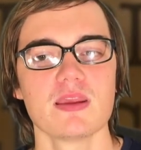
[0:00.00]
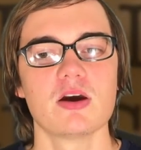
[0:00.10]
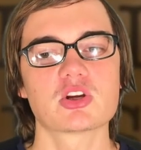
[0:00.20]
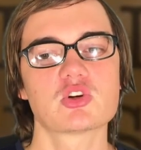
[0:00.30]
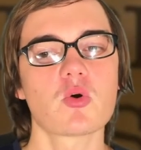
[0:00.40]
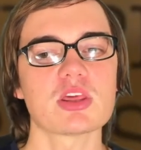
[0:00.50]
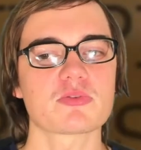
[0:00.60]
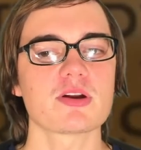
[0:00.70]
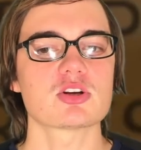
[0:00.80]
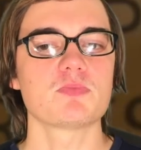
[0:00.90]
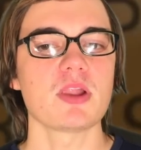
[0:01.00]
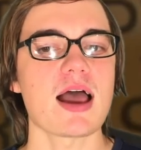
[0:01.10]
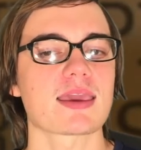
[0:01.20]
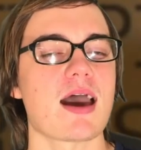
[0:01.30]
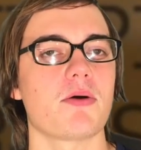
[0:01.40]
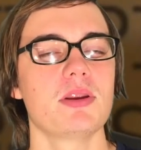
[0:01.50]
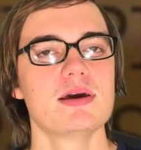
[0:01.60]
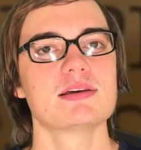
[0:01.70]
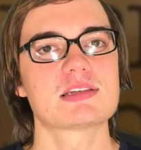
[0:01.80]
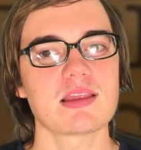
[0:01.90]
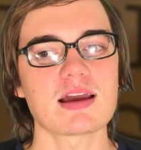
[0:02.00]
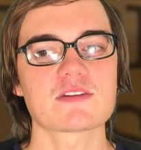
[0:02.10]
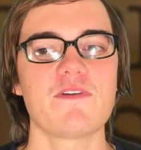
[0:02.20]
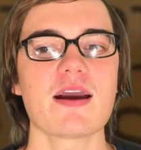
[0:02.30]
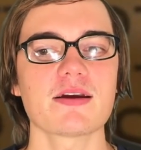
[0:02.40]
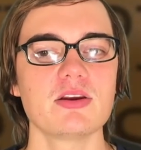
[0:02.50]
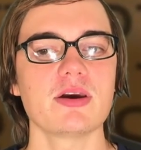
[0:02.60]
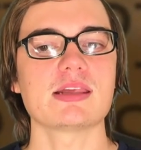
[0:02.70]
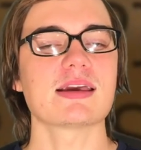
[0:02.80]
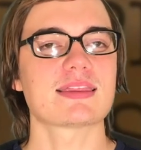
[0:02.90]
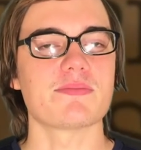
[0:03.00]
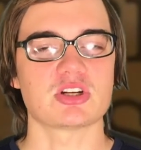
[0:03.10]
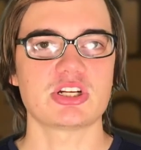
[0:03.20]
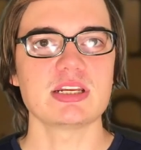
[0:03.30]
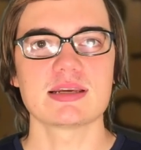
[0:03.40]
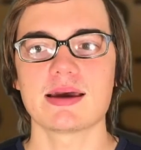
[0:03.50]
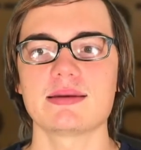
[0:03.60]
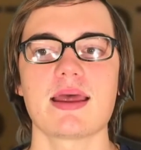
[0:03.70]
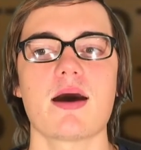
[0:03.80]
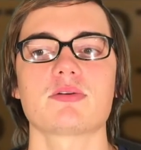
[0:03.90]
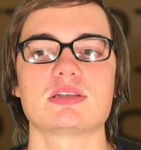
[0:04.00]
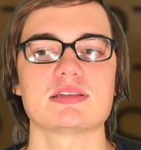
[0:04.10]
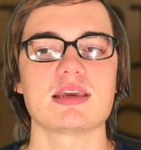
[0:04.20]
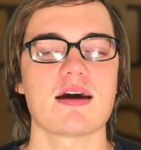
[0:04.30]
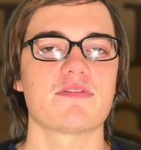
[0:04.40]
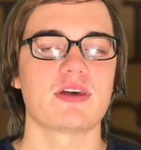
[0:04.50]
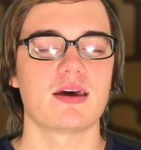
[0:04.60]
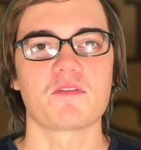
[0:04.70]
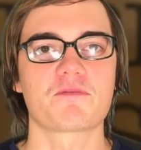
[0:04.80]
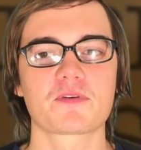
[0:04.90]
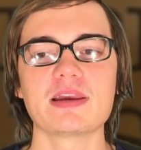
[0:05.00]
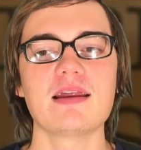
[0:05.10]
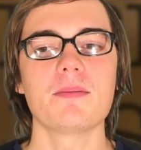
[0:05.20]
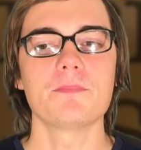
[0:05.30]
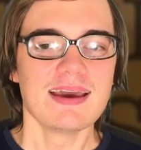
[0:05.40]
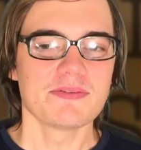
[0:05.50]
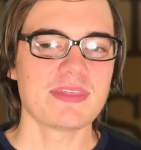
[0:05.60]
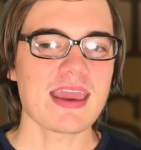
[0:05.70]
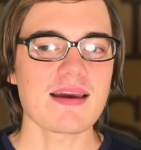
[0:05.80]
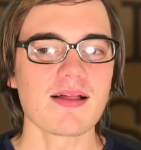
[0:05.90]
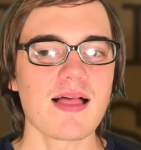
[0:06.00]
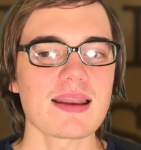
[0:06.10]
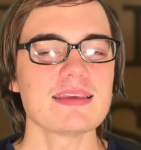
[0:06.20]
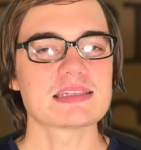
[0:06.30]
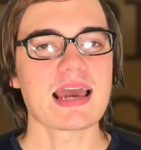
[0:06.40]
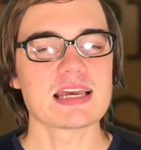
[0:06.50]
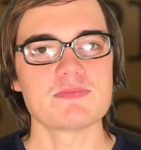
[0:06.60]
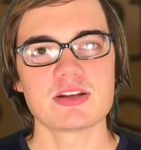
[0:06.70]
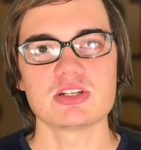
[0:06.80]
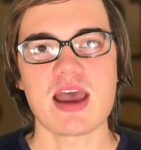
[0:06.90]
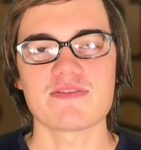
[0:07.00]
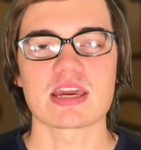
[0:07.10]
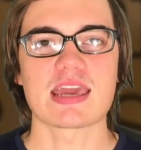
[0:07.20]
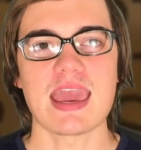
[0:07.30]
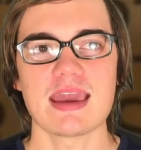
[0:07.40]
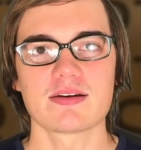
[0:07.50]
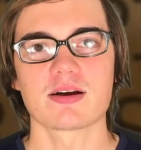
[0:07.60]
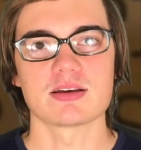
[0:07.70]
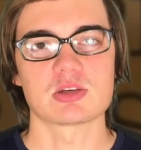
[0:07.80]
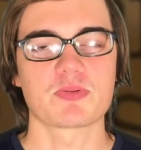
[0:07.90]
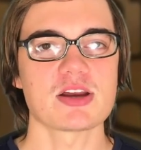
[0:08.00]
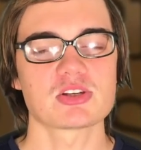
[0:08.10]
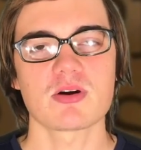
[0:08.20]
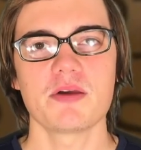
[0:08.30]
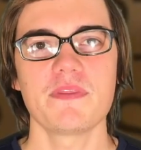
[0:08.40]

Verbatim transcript: a shorty 300 blackout Select fire, you know, you can get that machine gun now since you have the freedom. They a lot of these guys mentioned having a can or a suppressor on